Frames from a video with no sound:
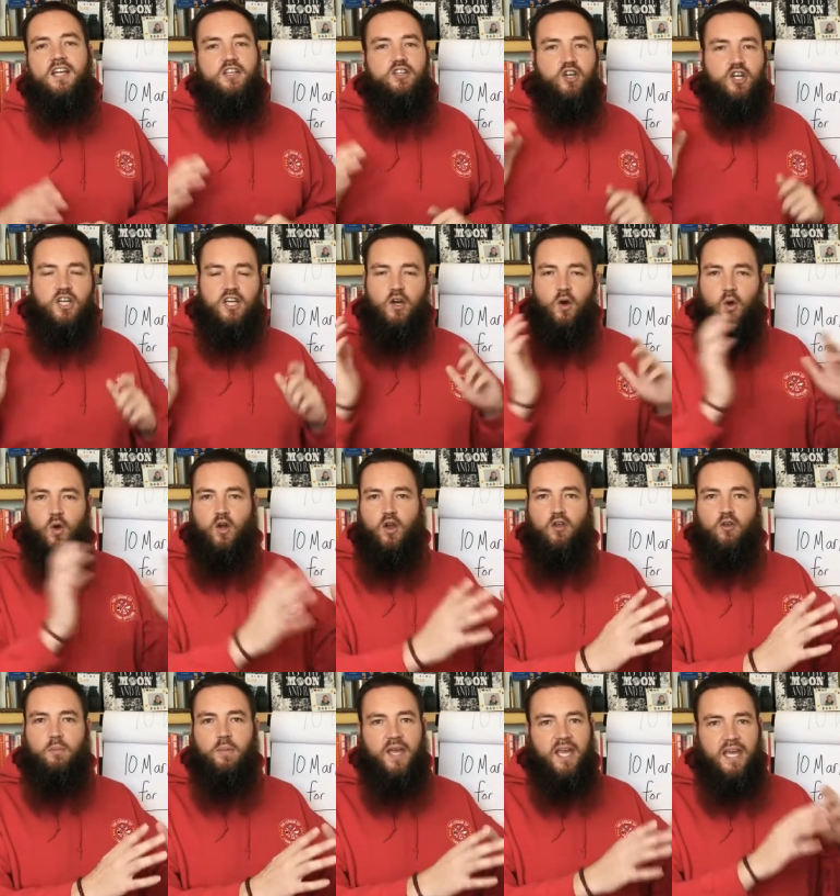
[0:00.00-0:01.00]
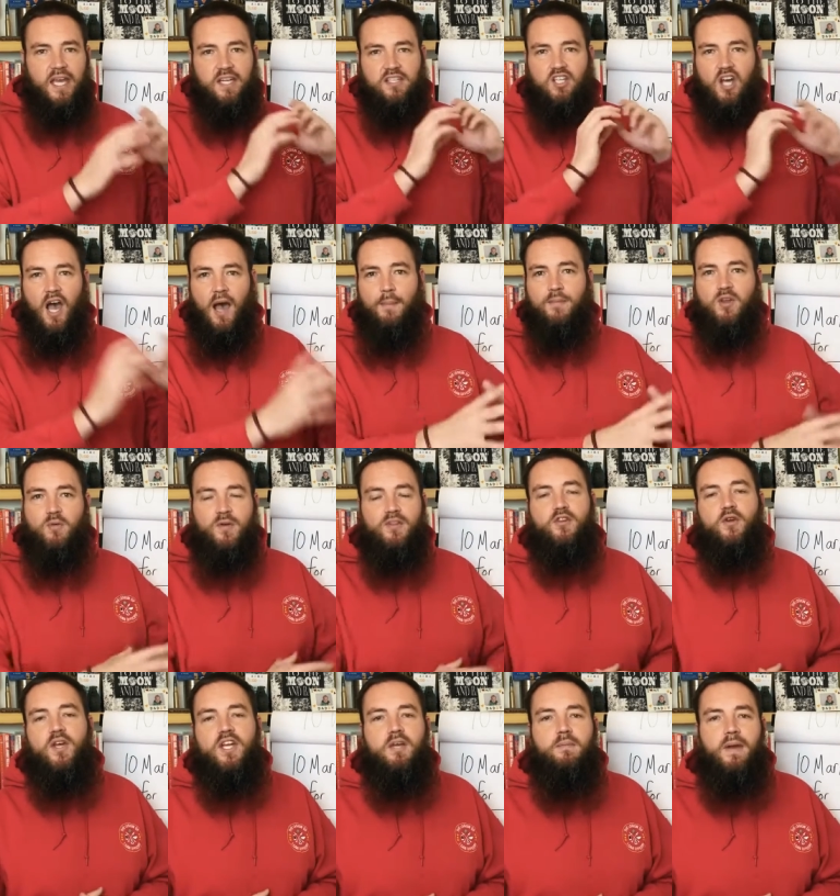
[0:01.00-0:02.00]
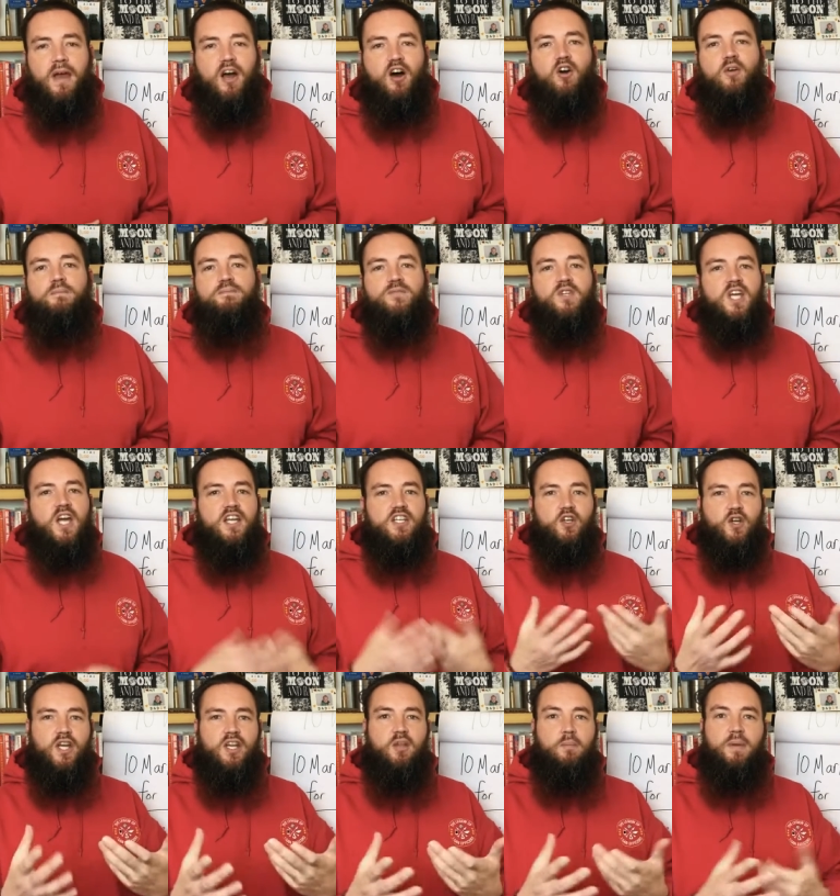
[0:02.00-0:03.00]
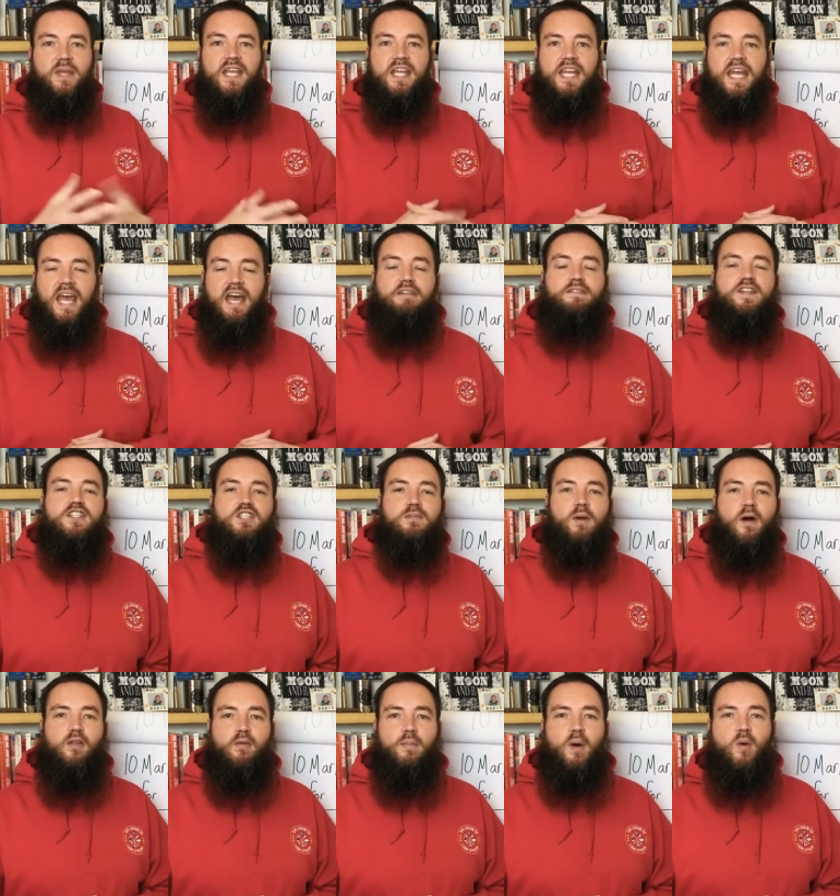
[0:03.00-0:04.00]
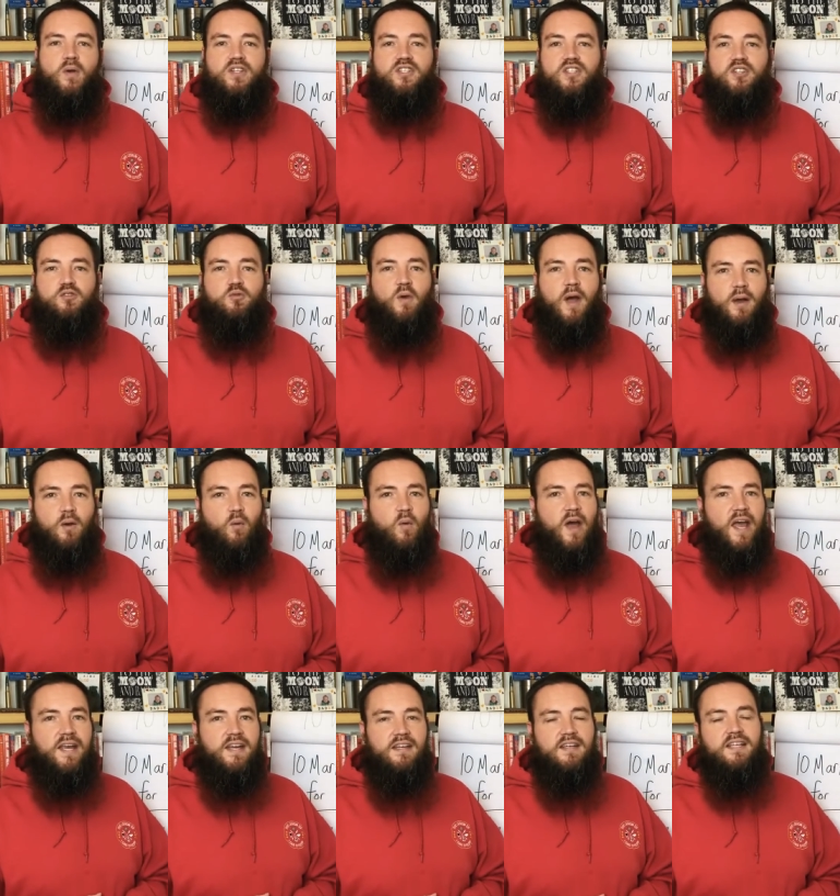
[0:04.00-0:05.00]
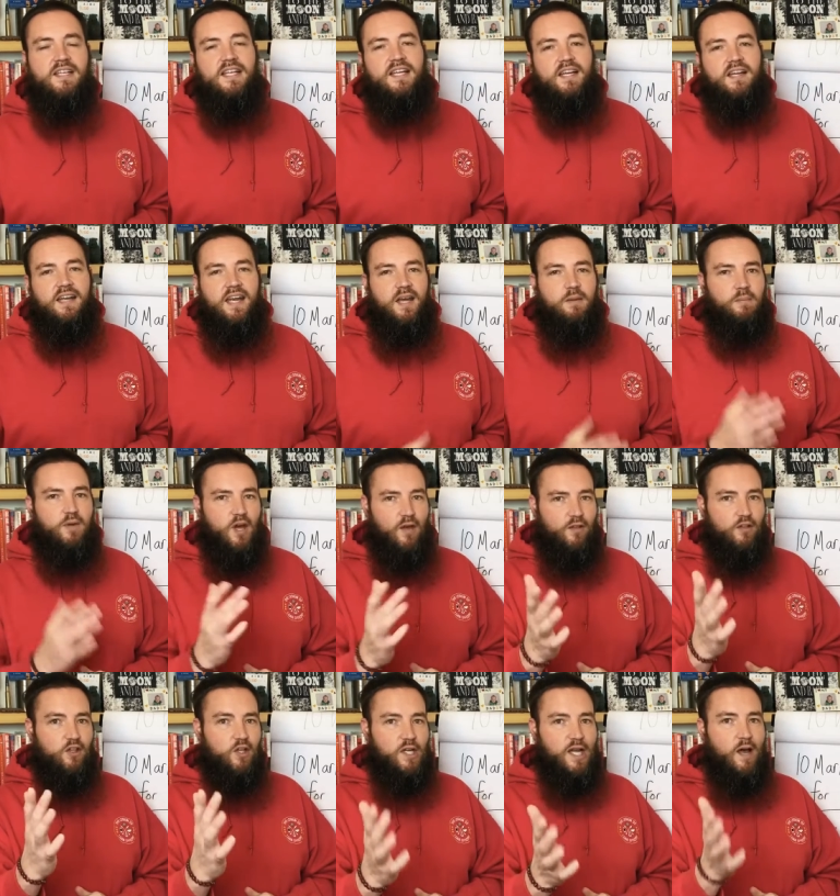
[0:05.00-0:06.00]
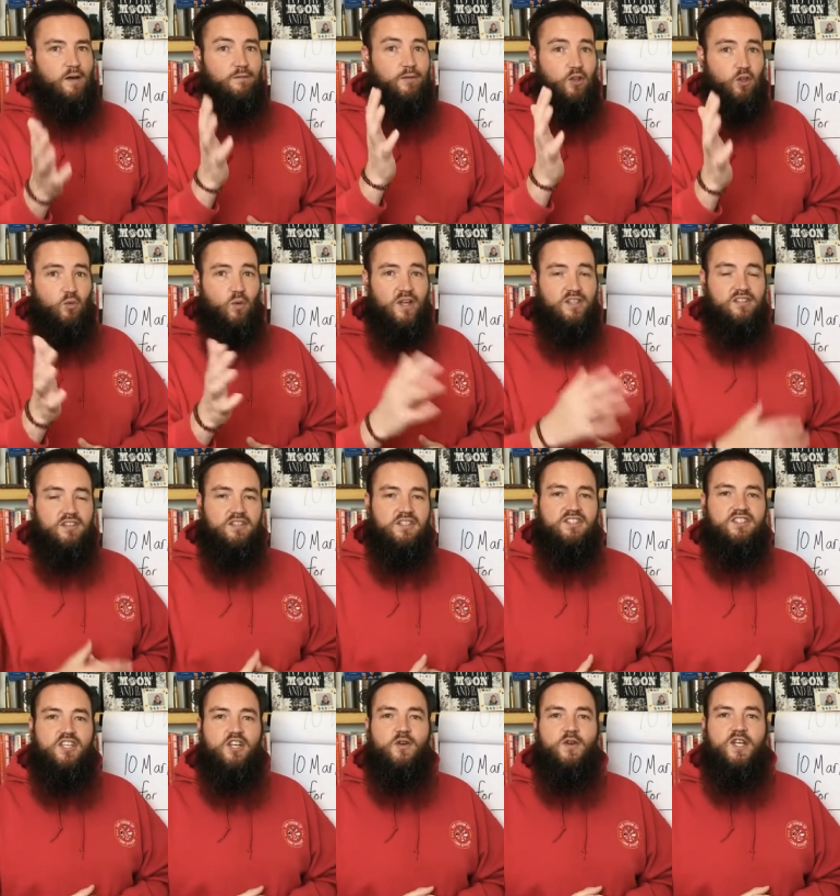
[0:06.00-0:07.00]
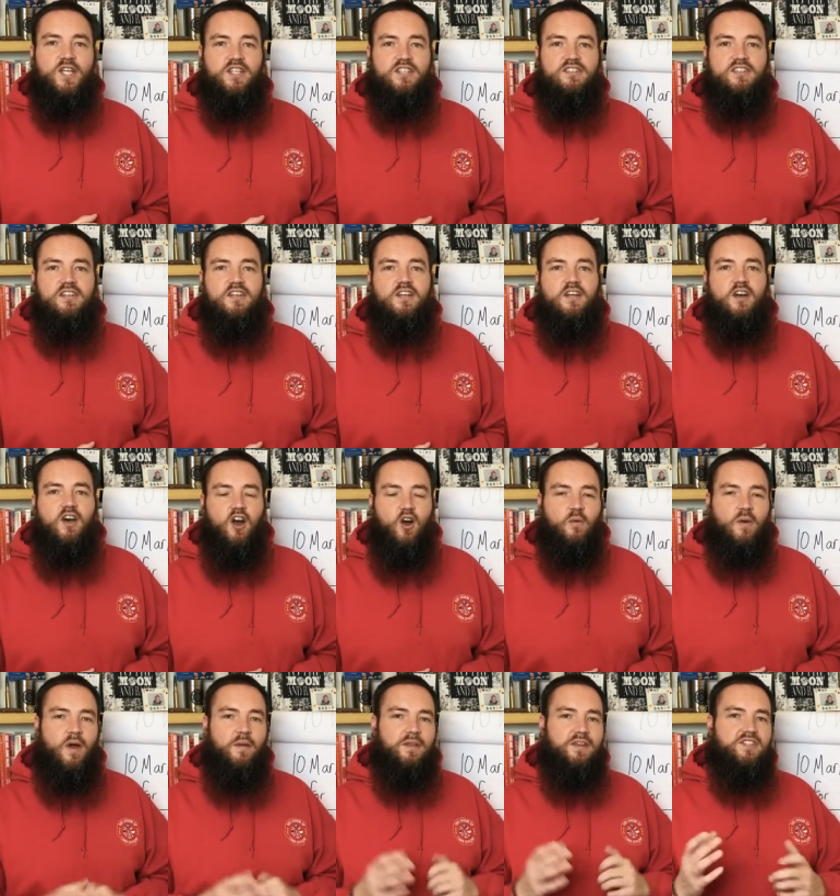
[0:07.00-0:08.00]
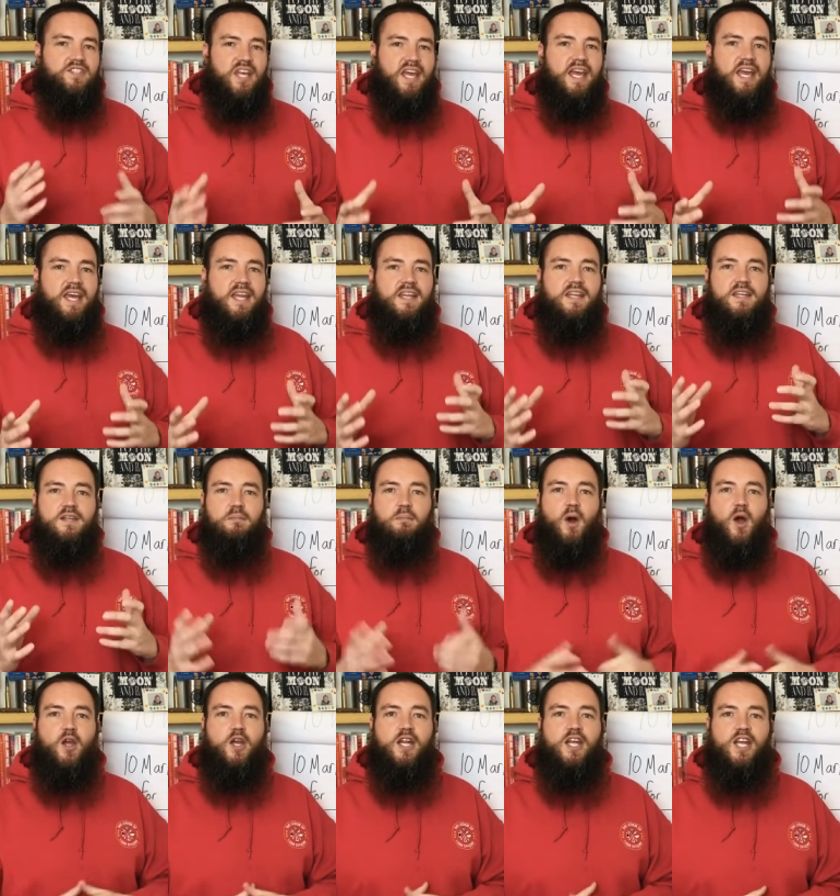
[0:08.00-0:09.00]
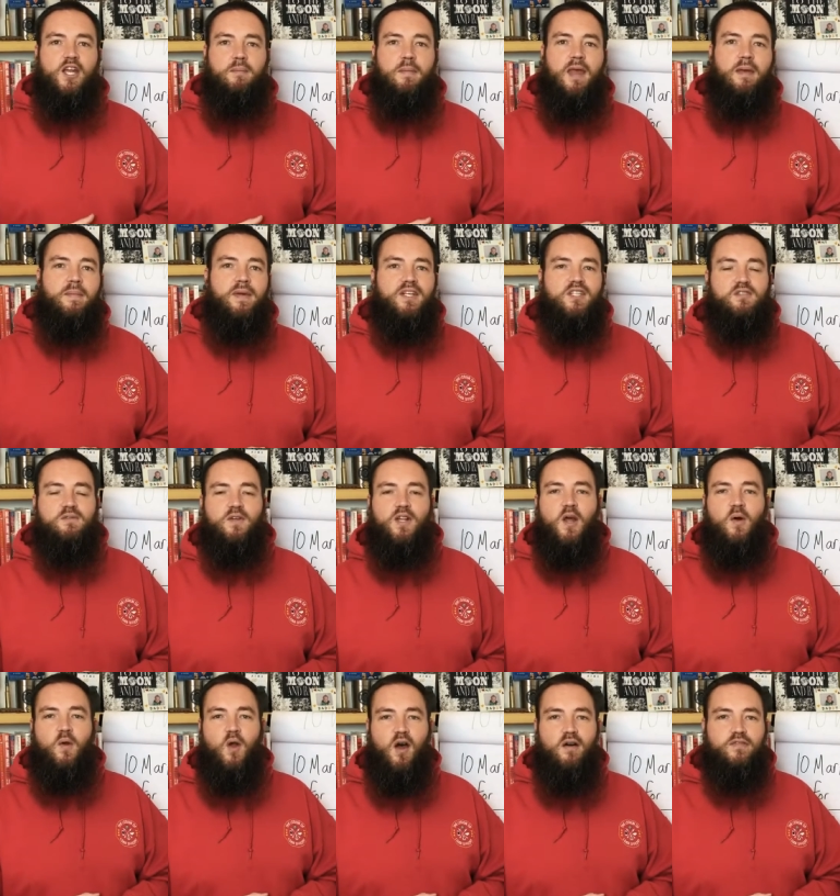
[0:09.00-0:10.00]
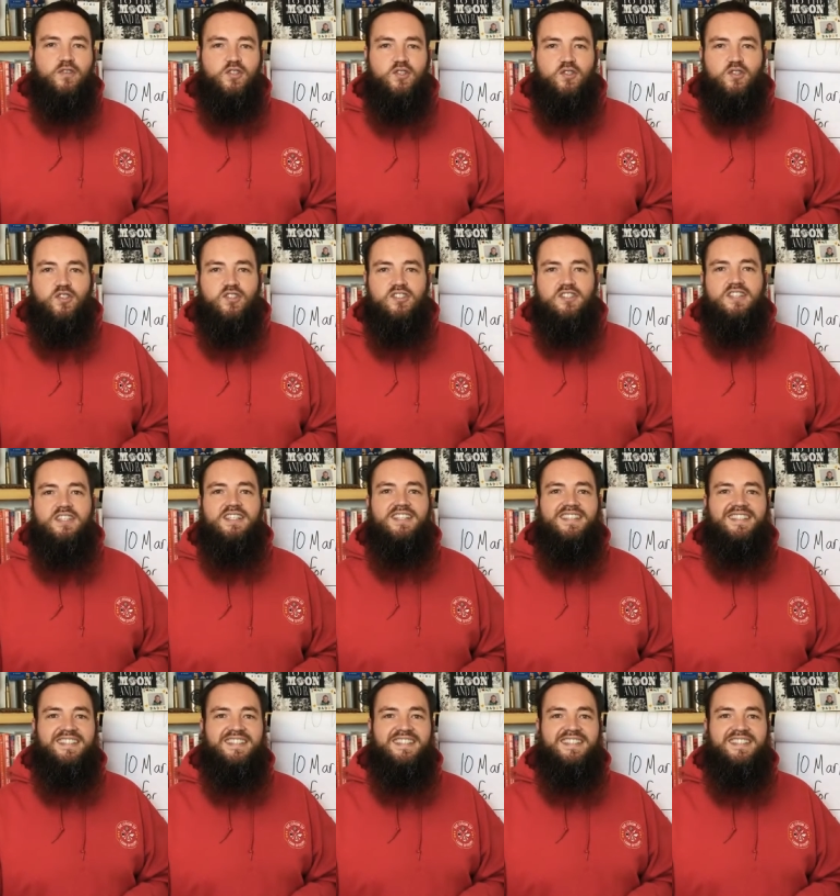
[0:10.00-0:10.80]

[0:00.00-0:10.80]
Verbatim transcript: You're going to go to another page, opt in with your email. You'll get the PDF and some other bonuses right away. And be on the lookout for the rest of the series around the 10 marketing commandments for loan officers.